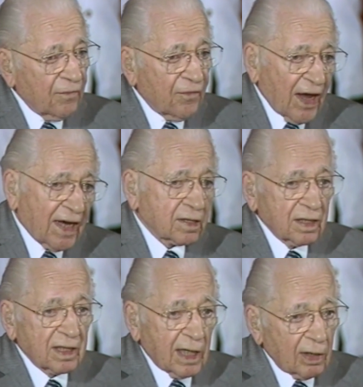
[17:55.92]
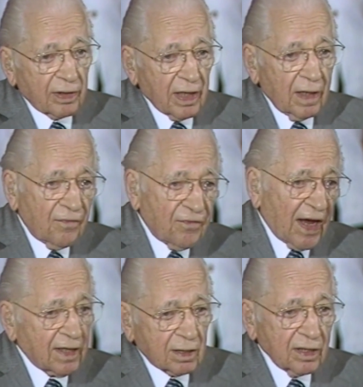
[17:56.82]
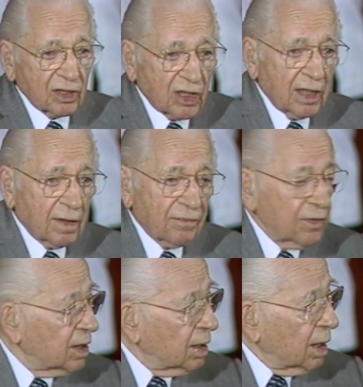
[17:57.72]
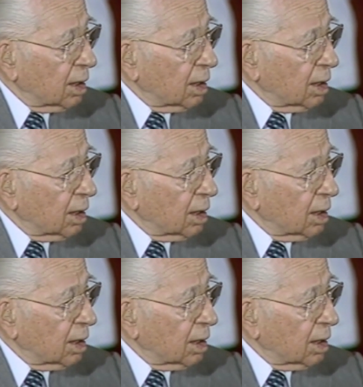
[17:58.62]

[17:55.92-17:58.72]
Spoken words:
the effect and cure the effect instead of